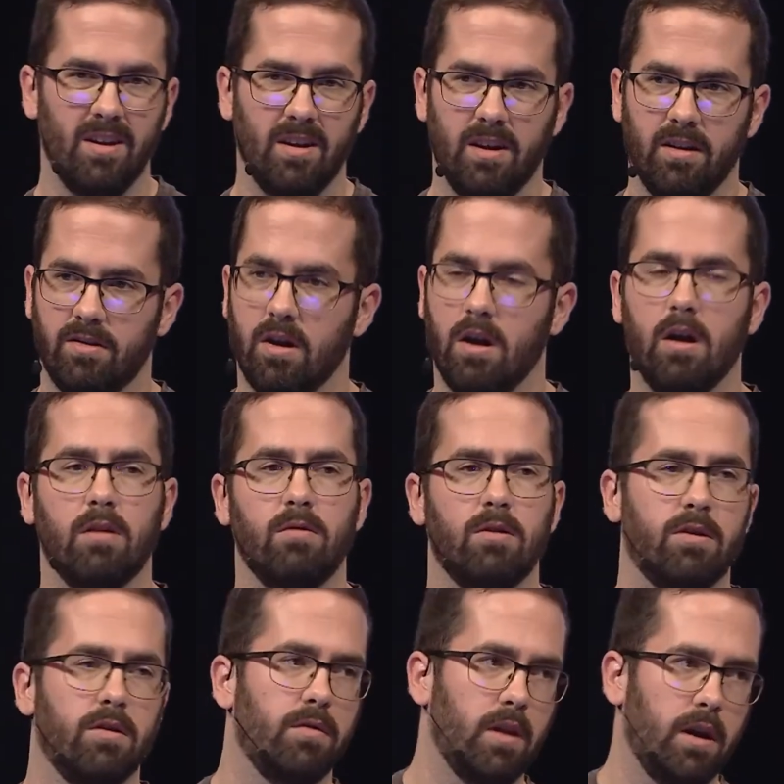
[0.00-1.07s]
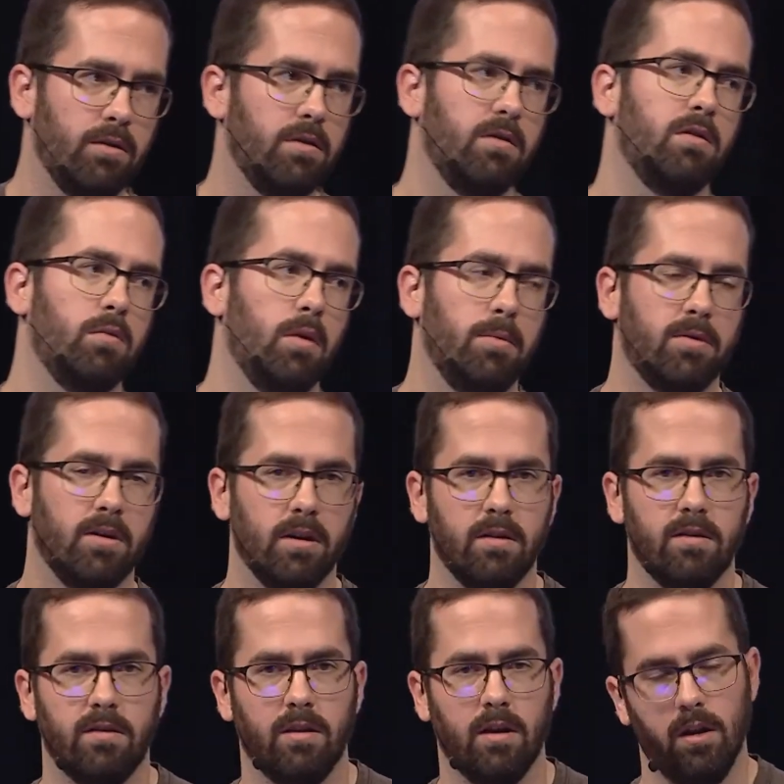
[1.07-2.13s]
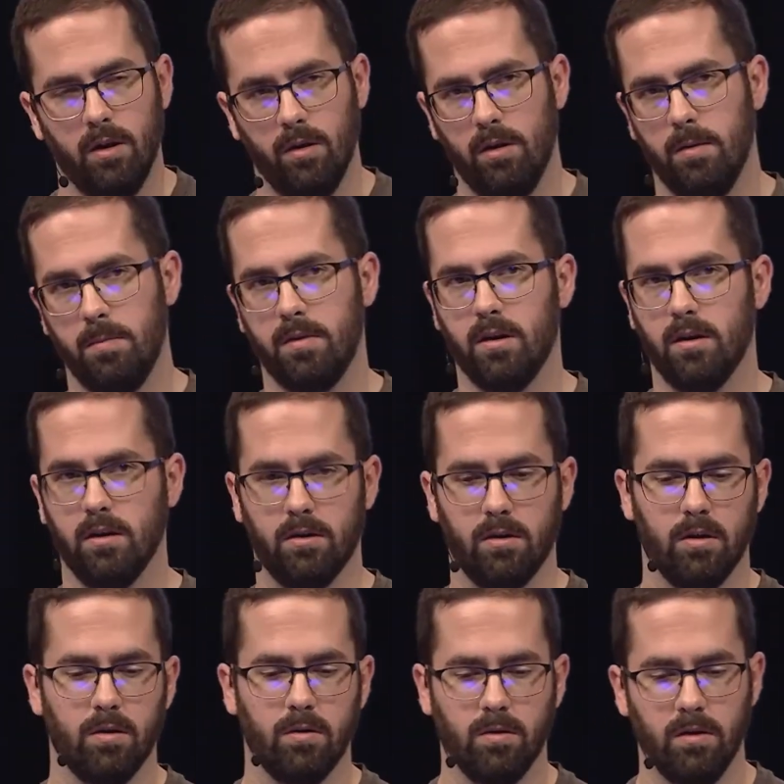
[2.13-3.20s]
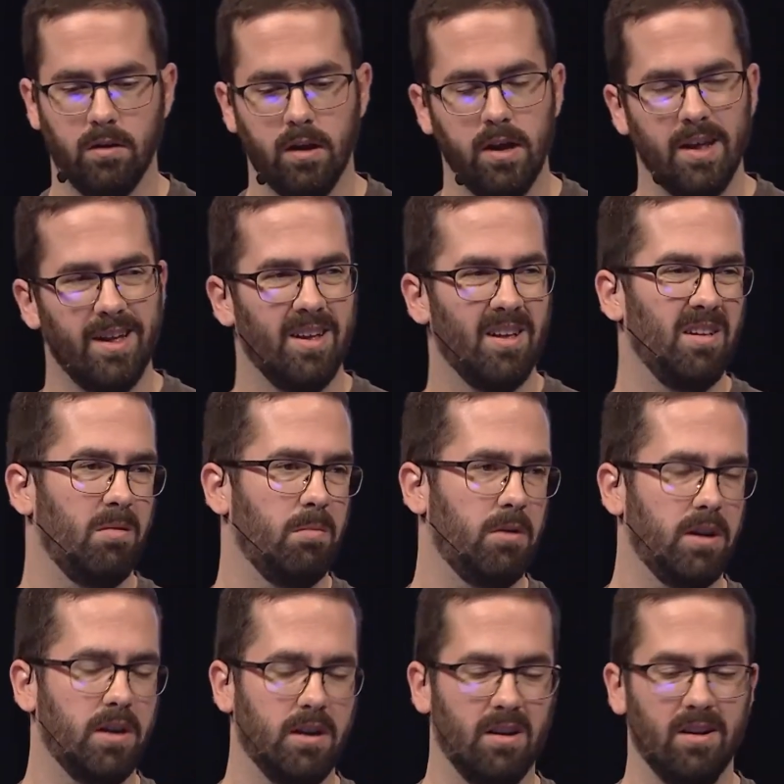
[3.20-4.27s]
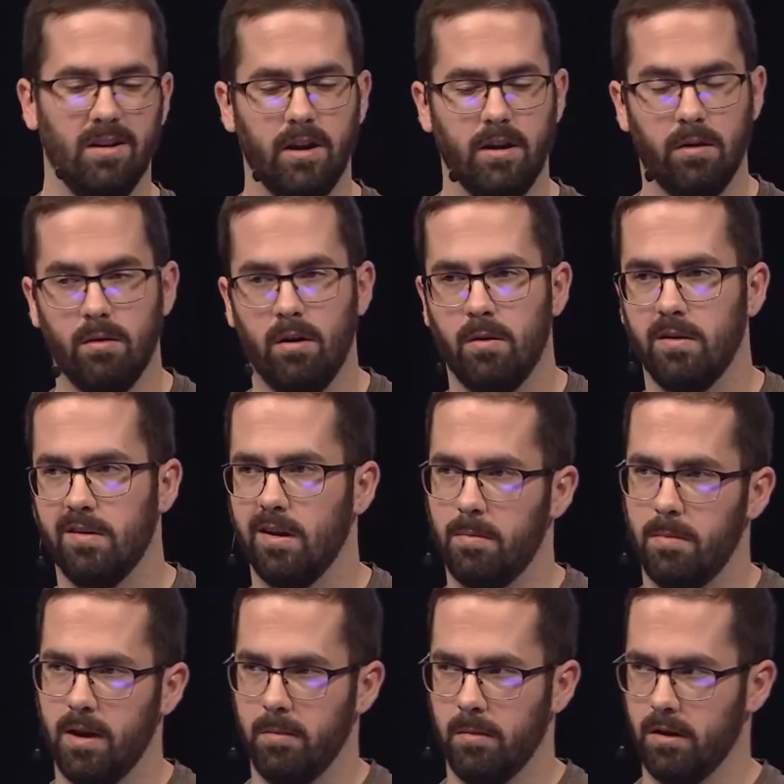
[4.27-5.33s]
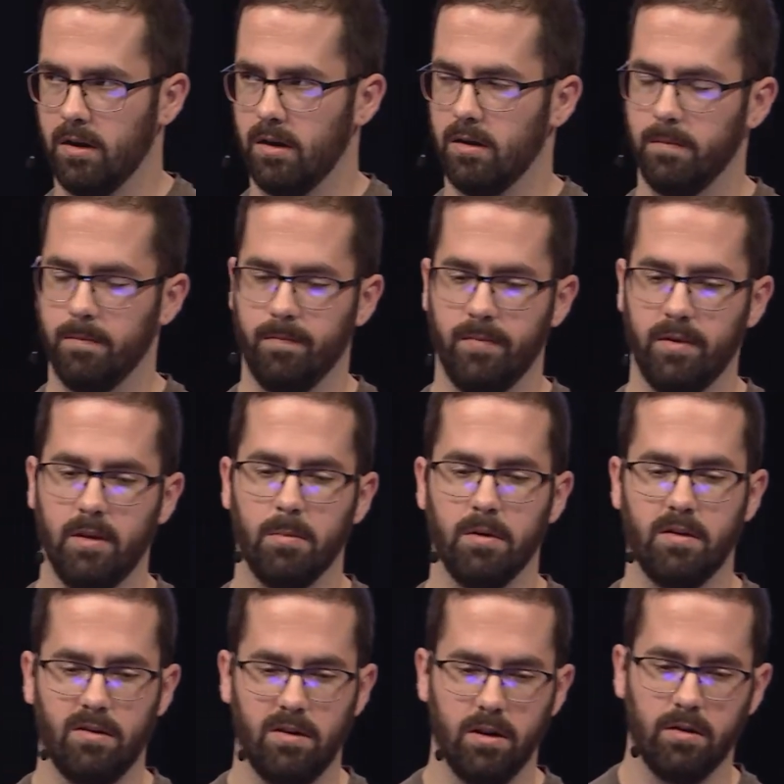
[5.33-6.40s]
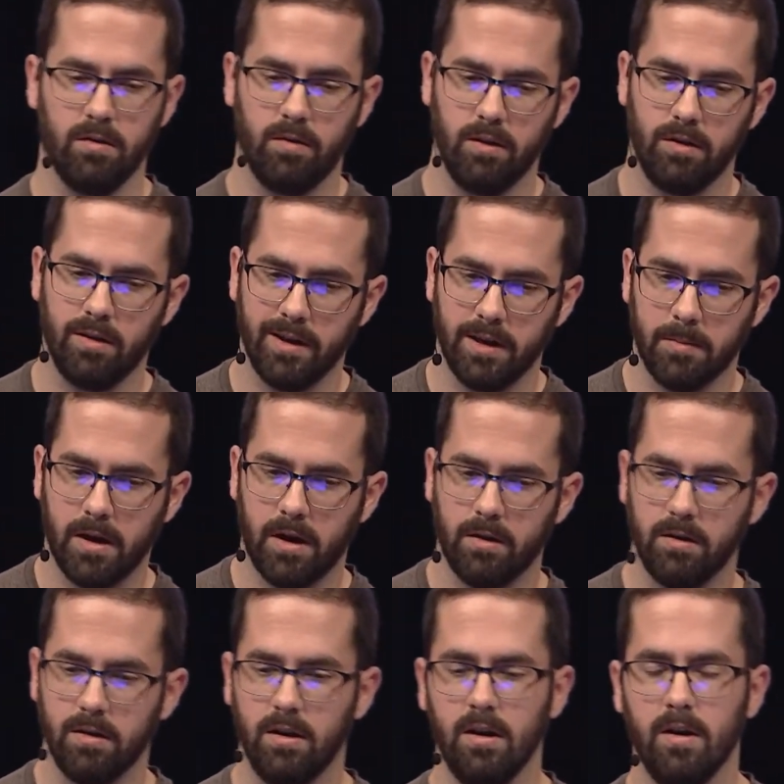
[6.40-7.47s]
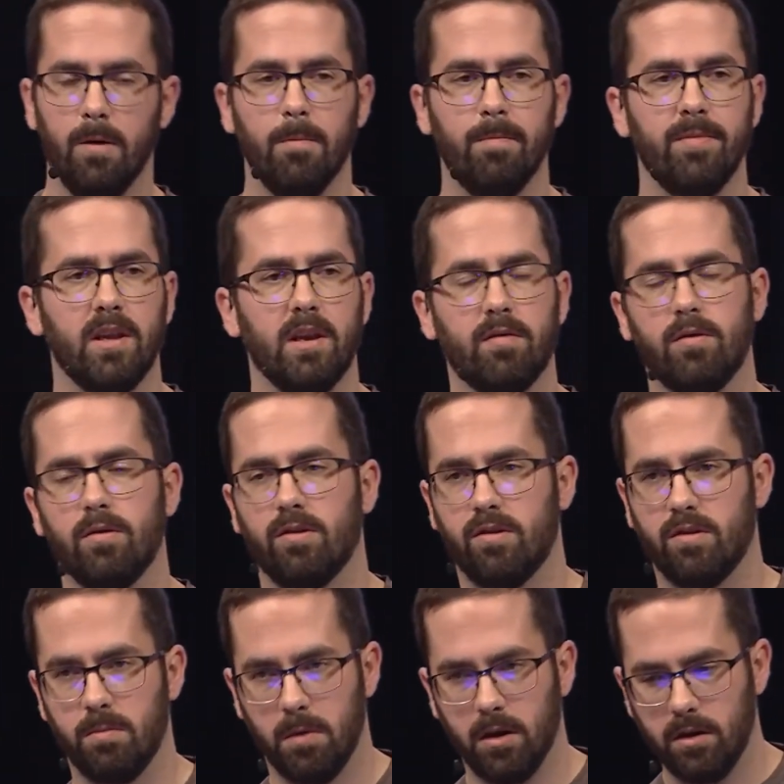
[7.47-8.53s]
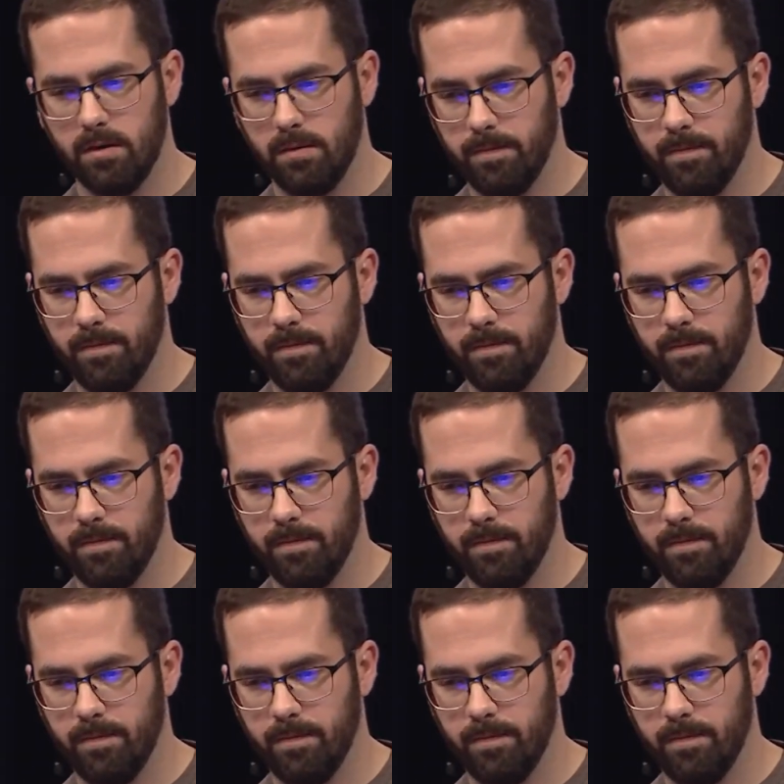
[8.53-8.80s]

It's hundreds of thousands of websites that load up their code, but again, they don't always hit payment data. But still, if you think about it, if they're smart,